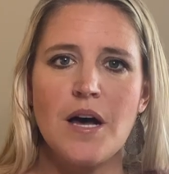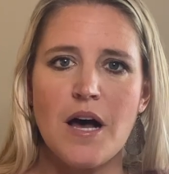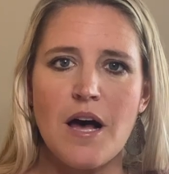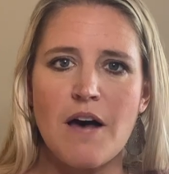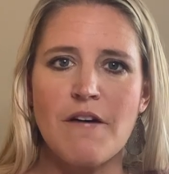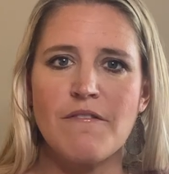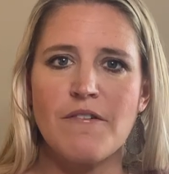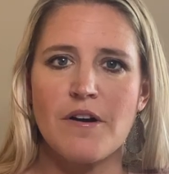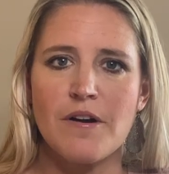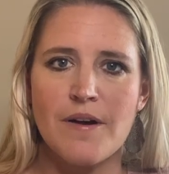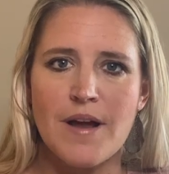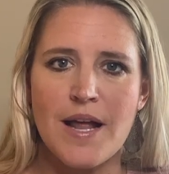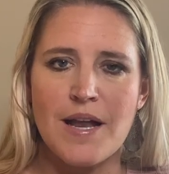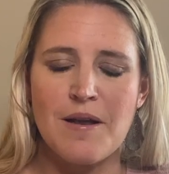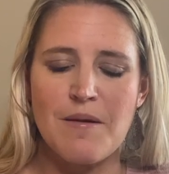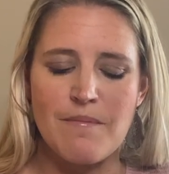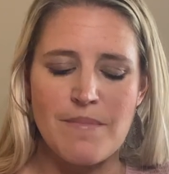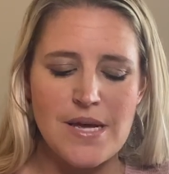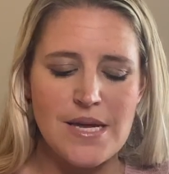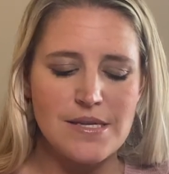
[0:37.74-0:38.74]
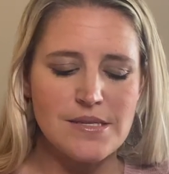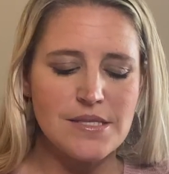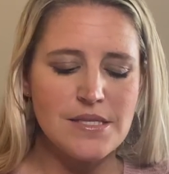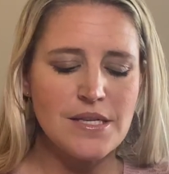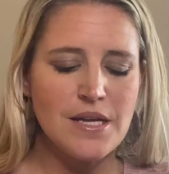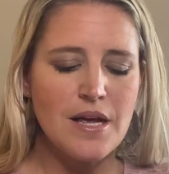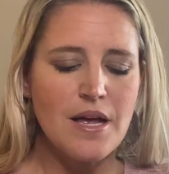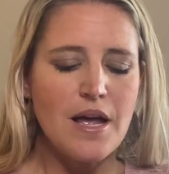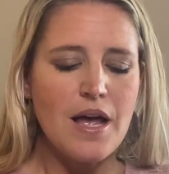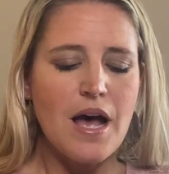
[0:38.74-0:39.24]
of our enemies.
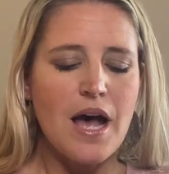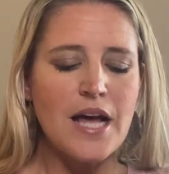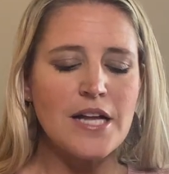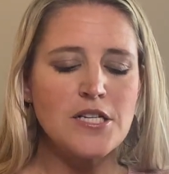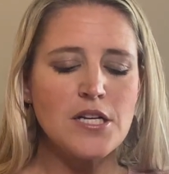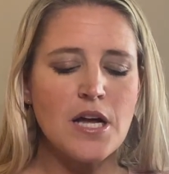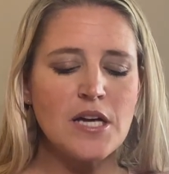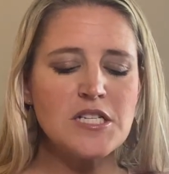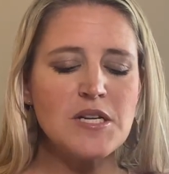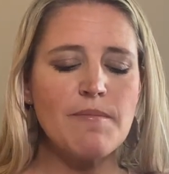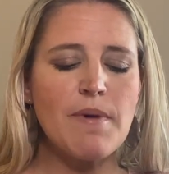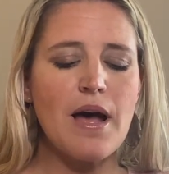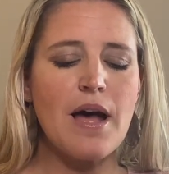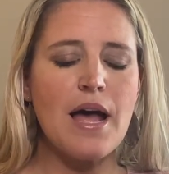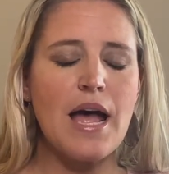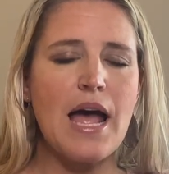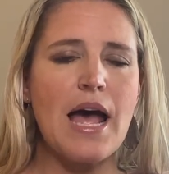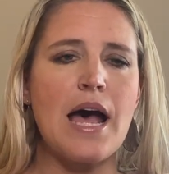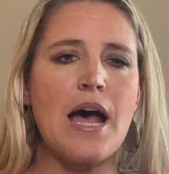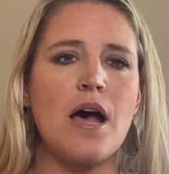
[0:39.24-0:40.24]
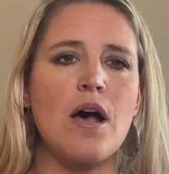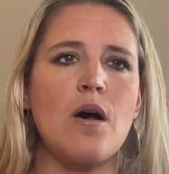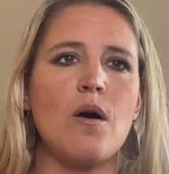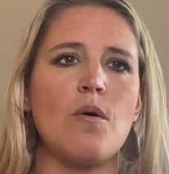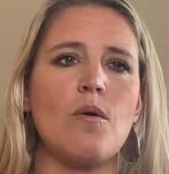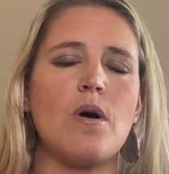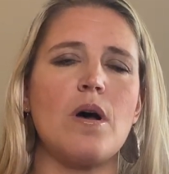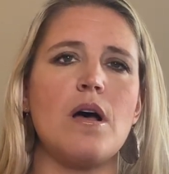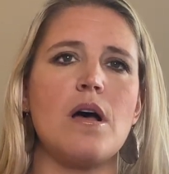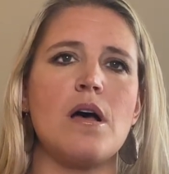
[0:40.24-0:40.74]
I talked about
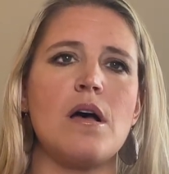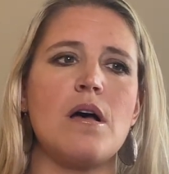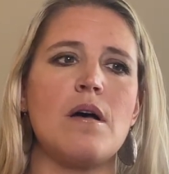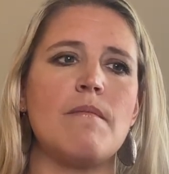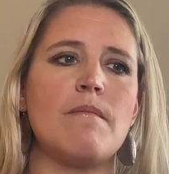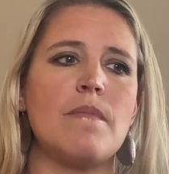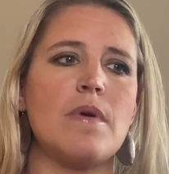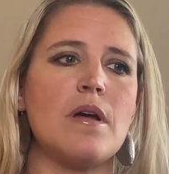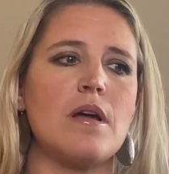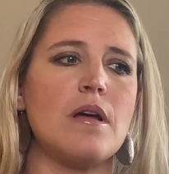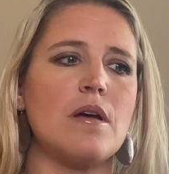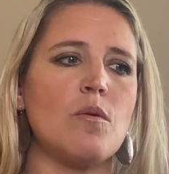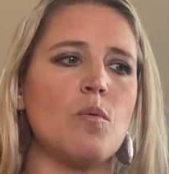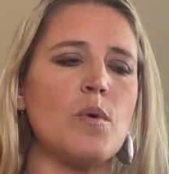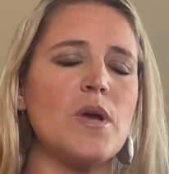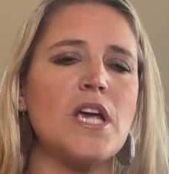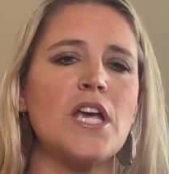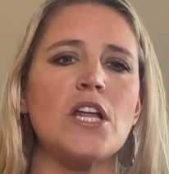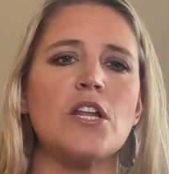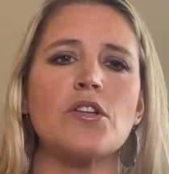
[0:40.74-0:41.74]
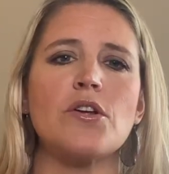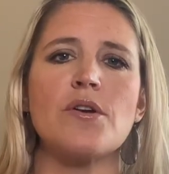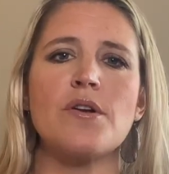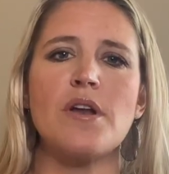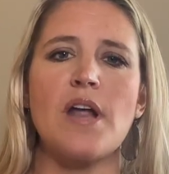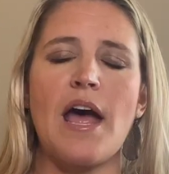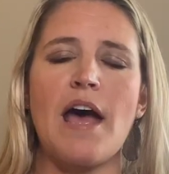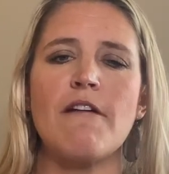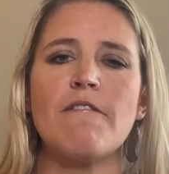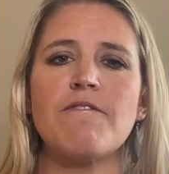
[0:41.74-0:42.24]
how we can learn
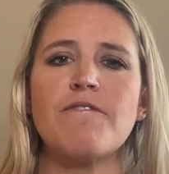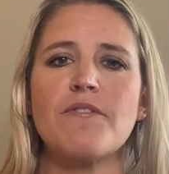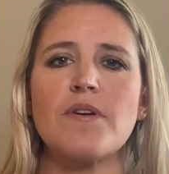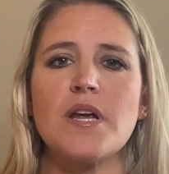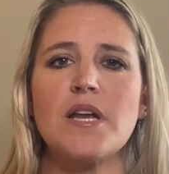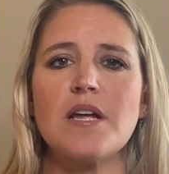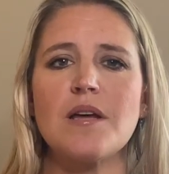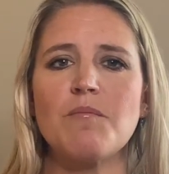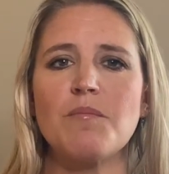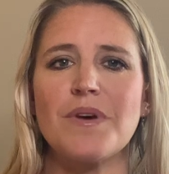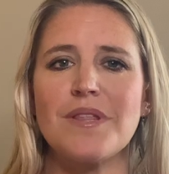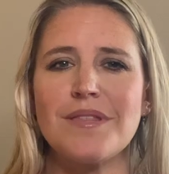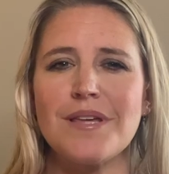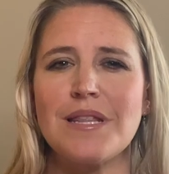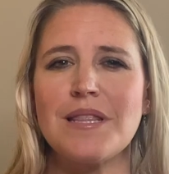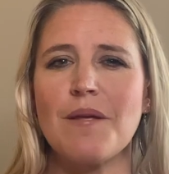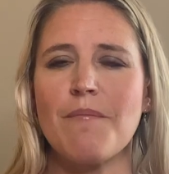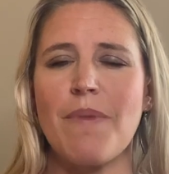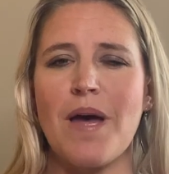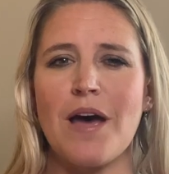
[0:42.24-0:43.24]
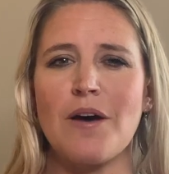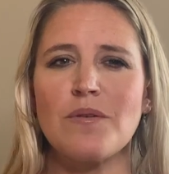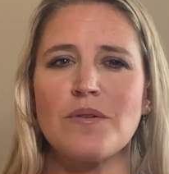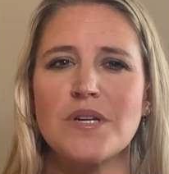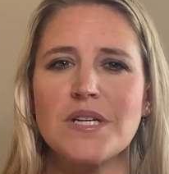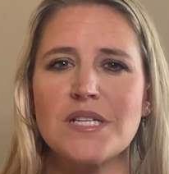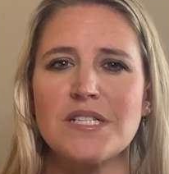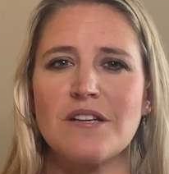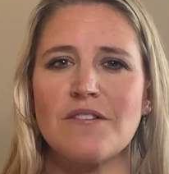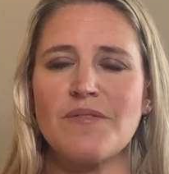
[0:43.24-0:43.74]
to have freedom within the
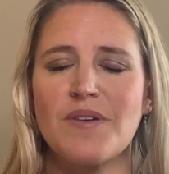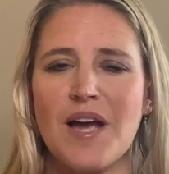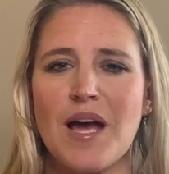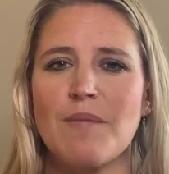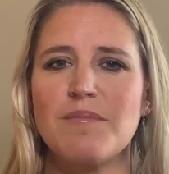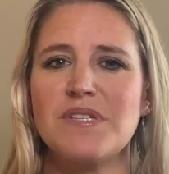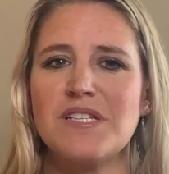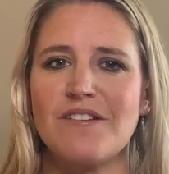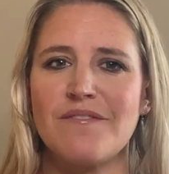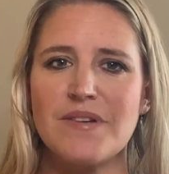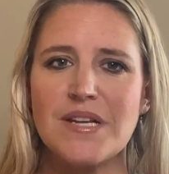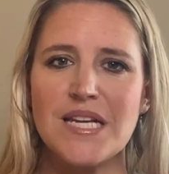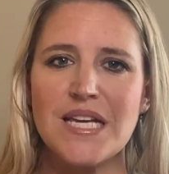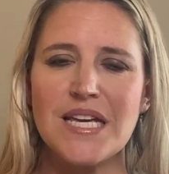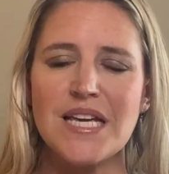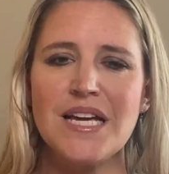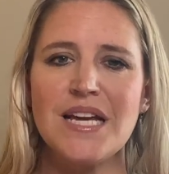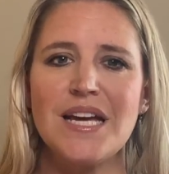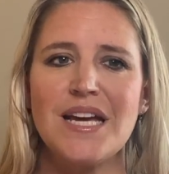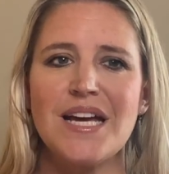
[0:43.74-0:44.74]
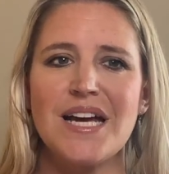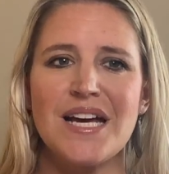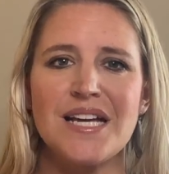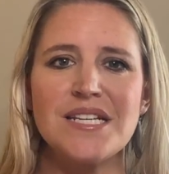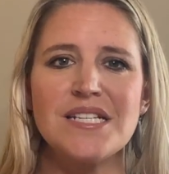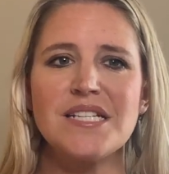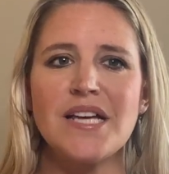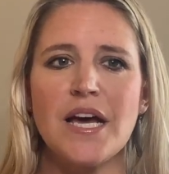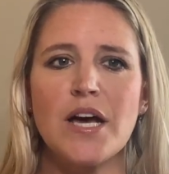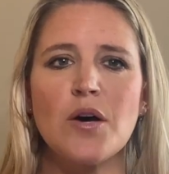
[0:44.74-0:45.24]
boundaries of captivity
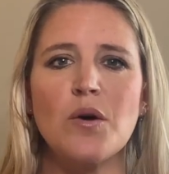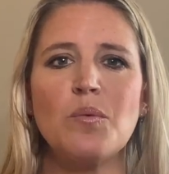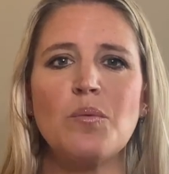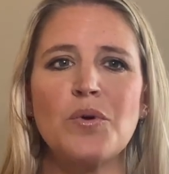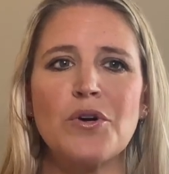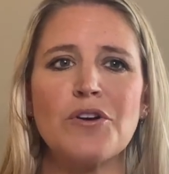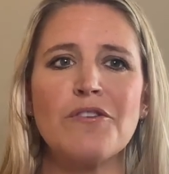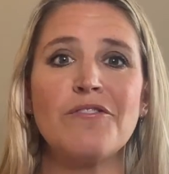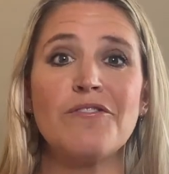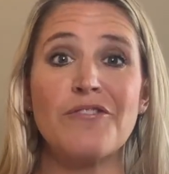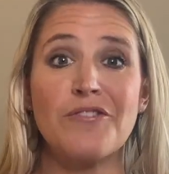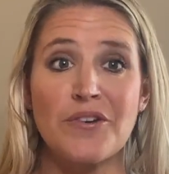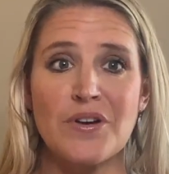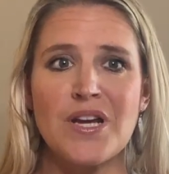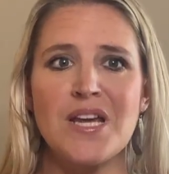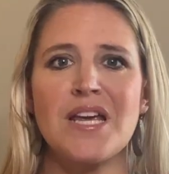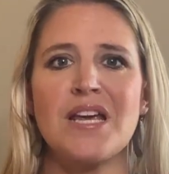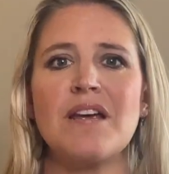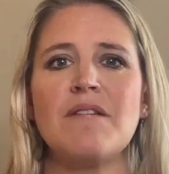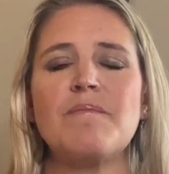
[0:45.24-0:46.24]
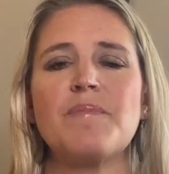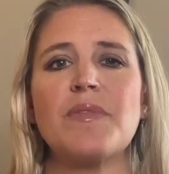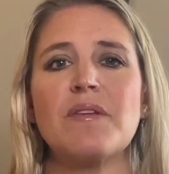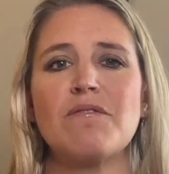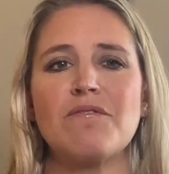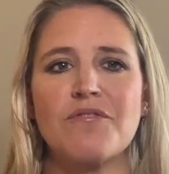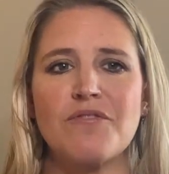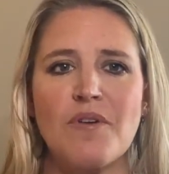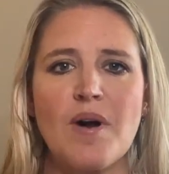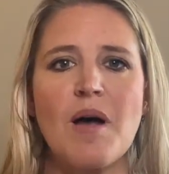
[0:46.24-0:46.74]
until we're free
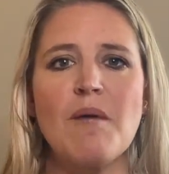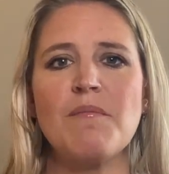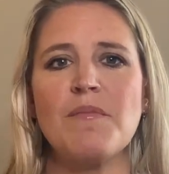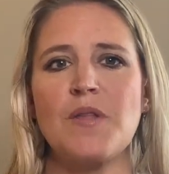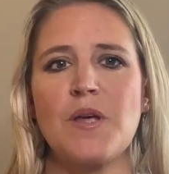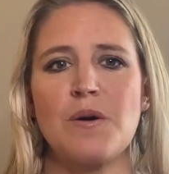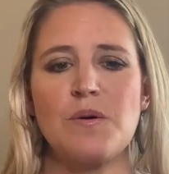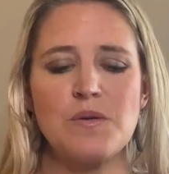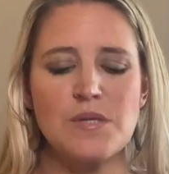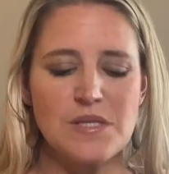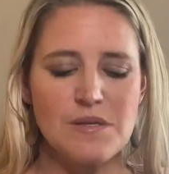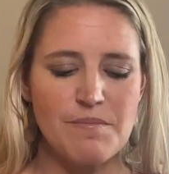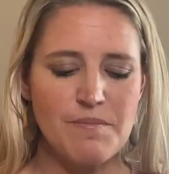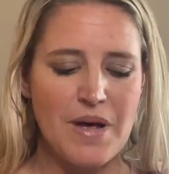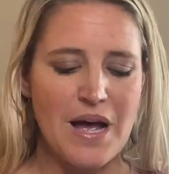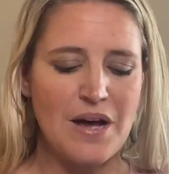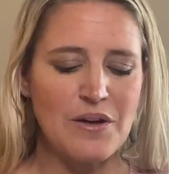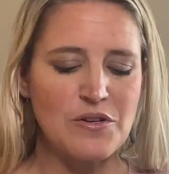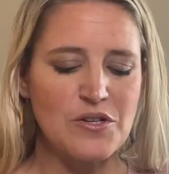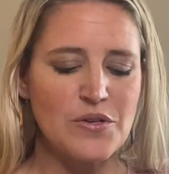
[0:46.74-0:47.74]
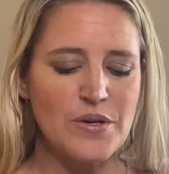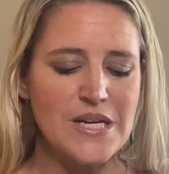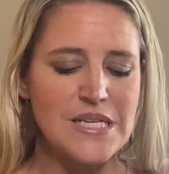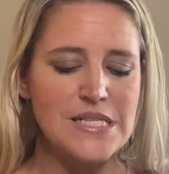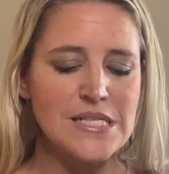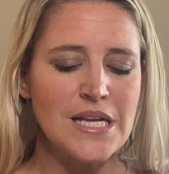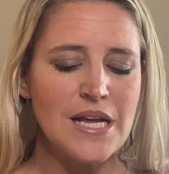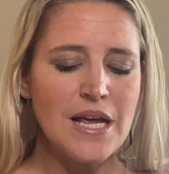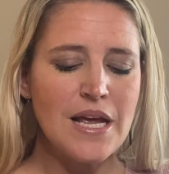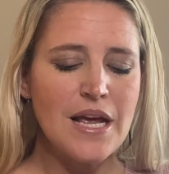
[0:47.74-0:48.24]
from those
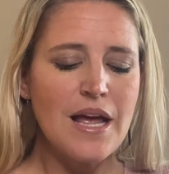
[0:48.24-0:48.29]
boundaries.